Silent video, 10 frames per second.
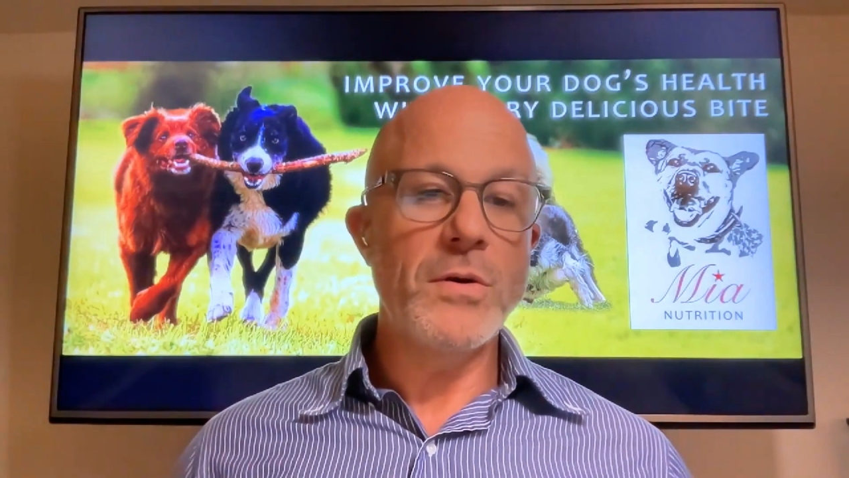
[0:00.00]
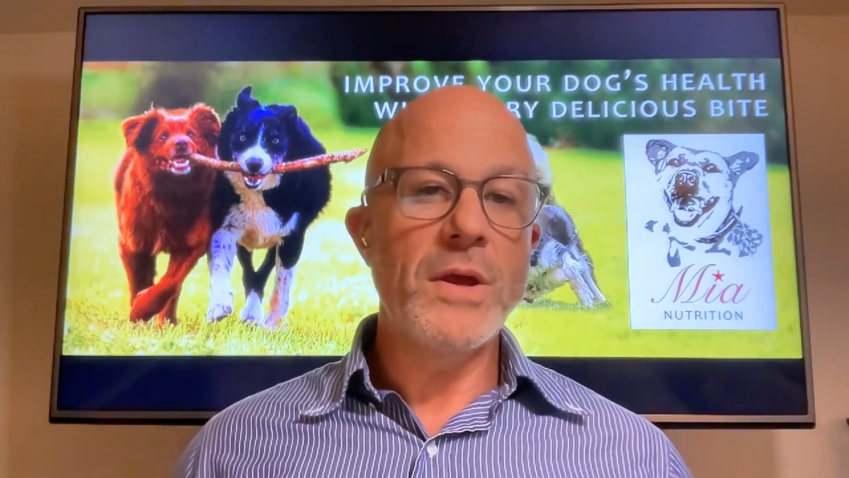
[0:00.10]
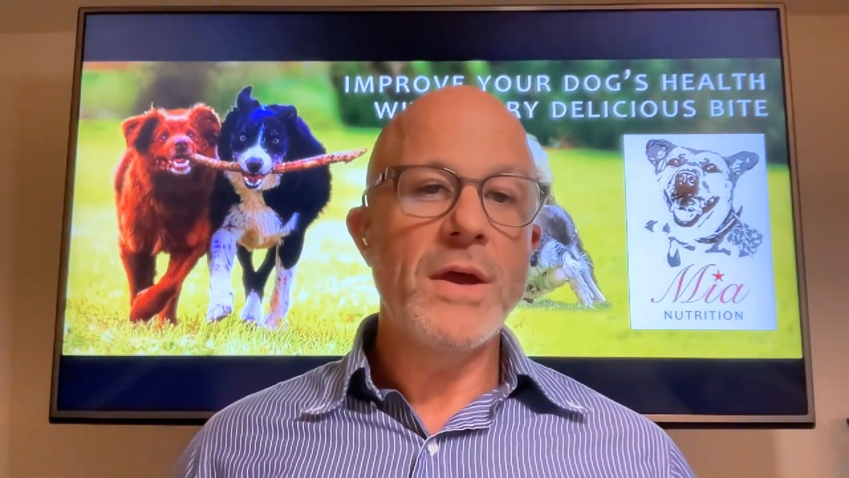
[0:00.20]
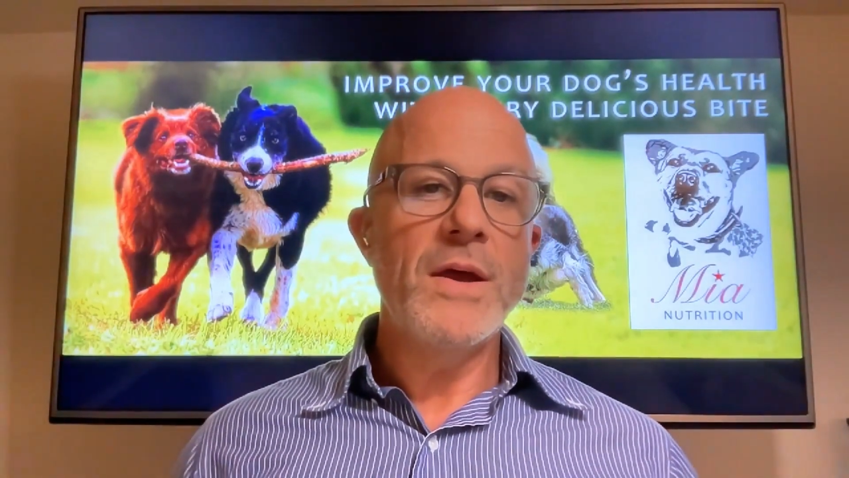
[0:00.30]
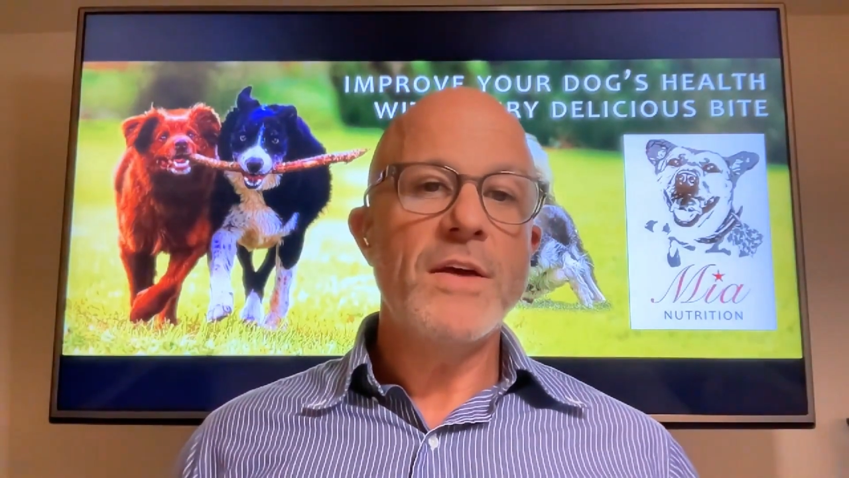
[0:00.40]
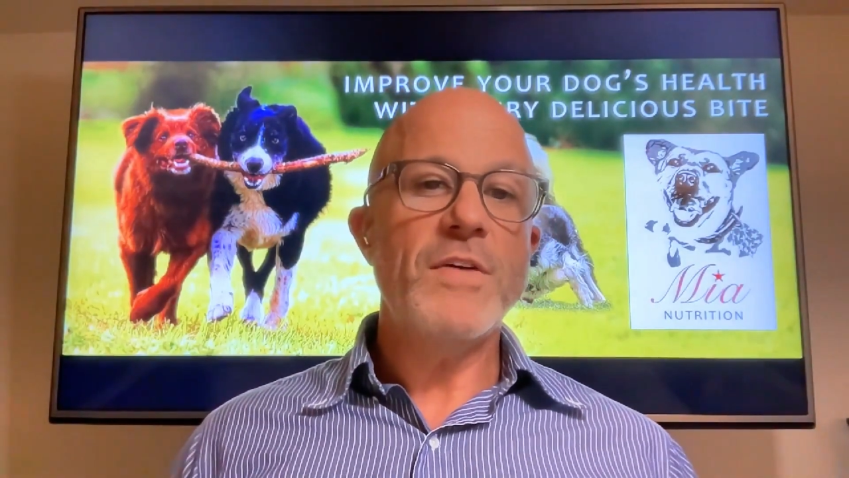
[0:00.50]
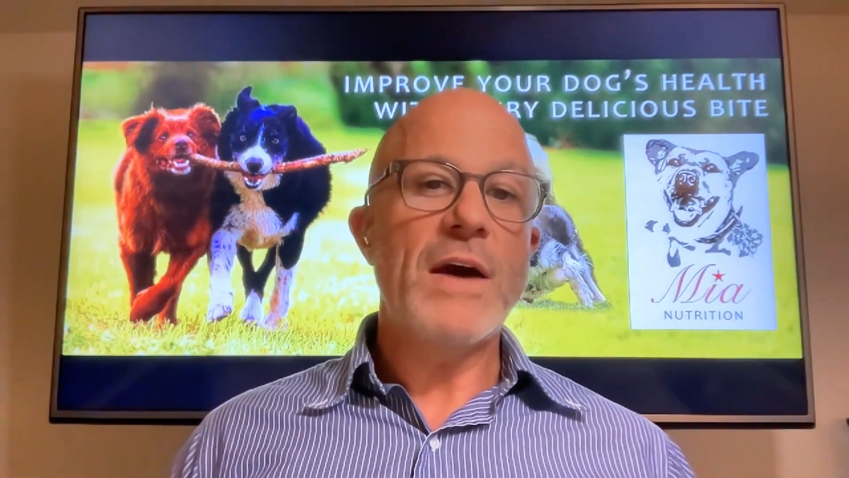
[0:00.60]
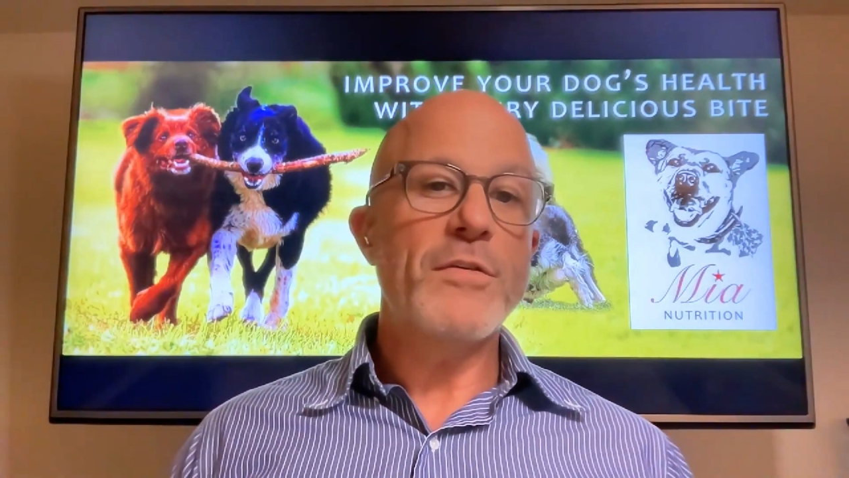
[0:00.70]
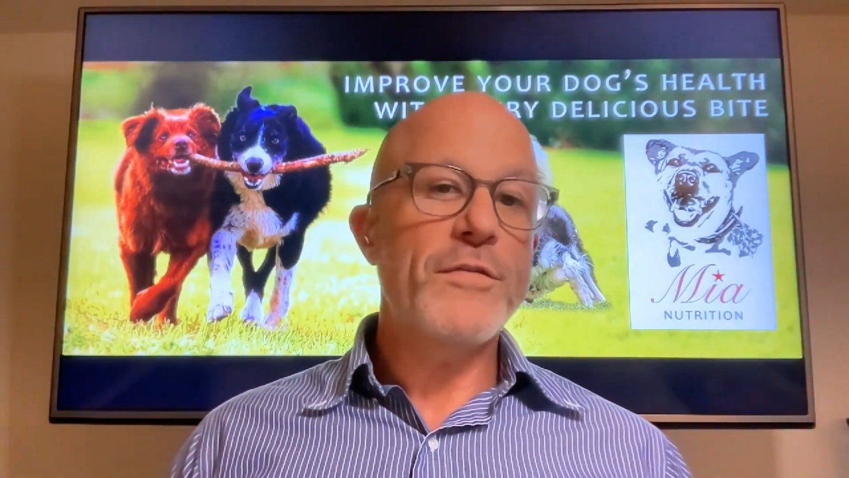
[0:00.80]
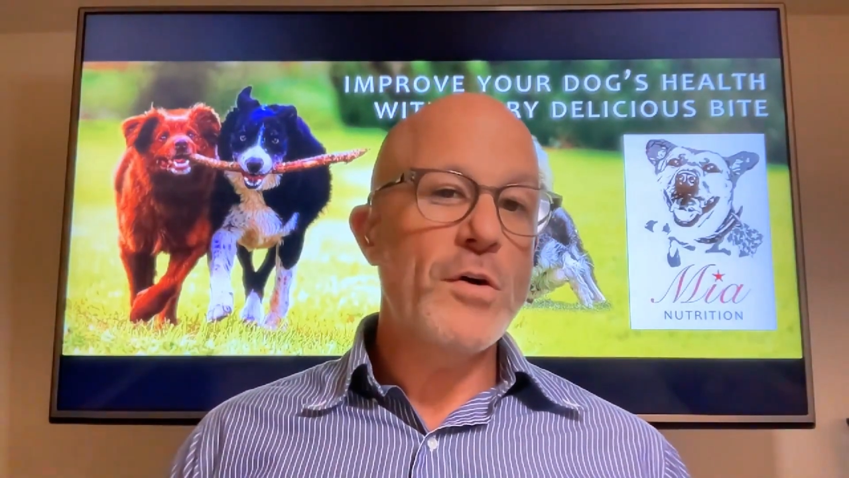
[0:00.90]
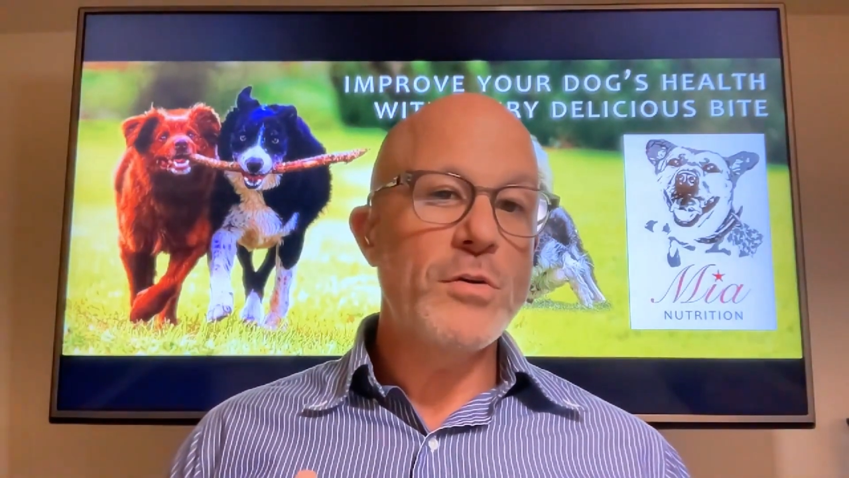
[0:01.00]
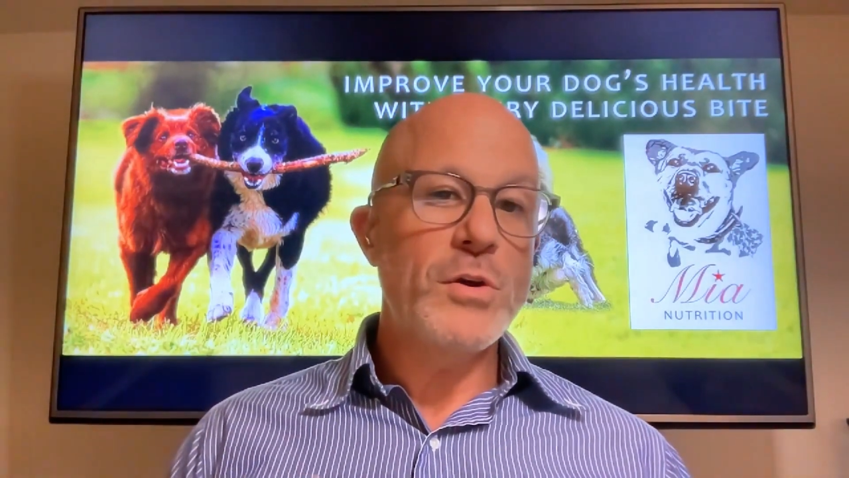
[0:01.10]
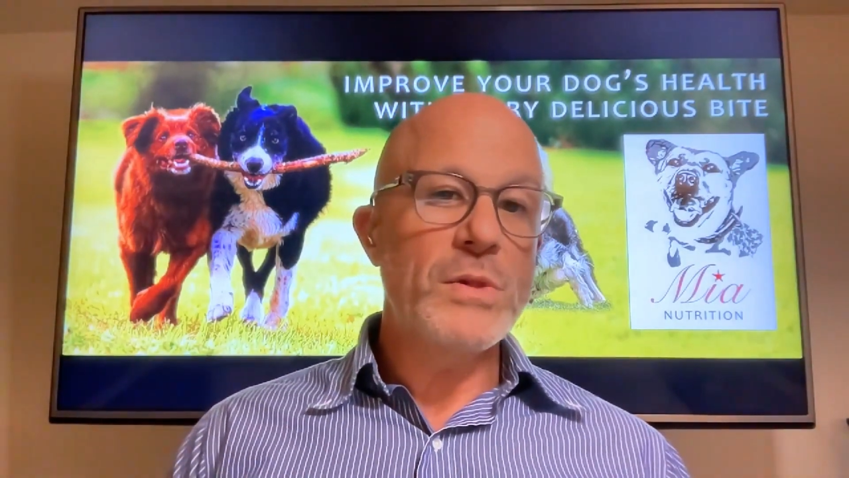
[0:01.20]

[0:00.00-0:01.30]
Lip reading: if you have a food you